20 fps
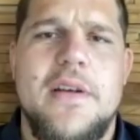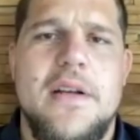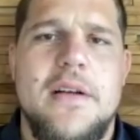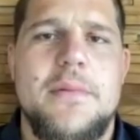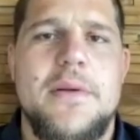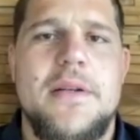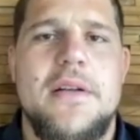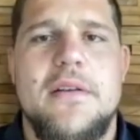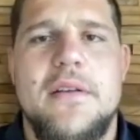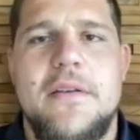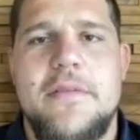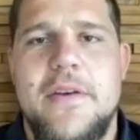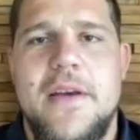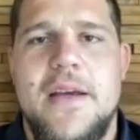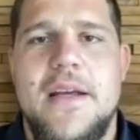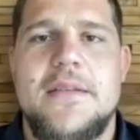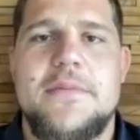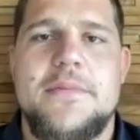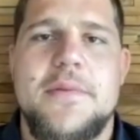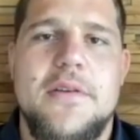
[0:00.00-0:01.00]
a little bit on
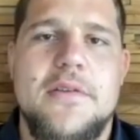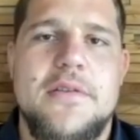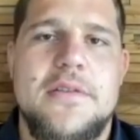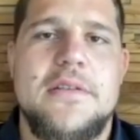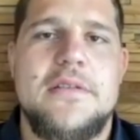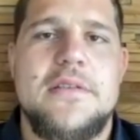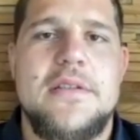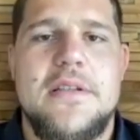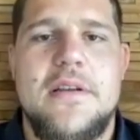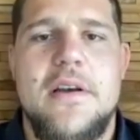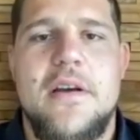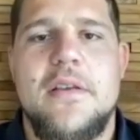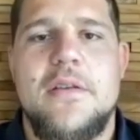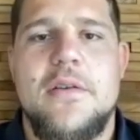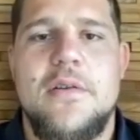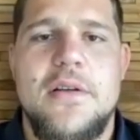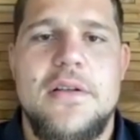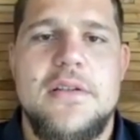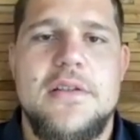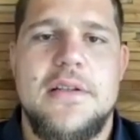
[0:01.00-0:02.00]
defense because you're just going
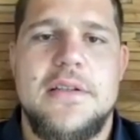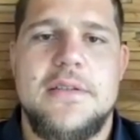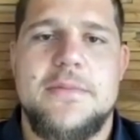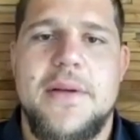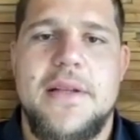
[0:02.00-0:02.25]
through the drills.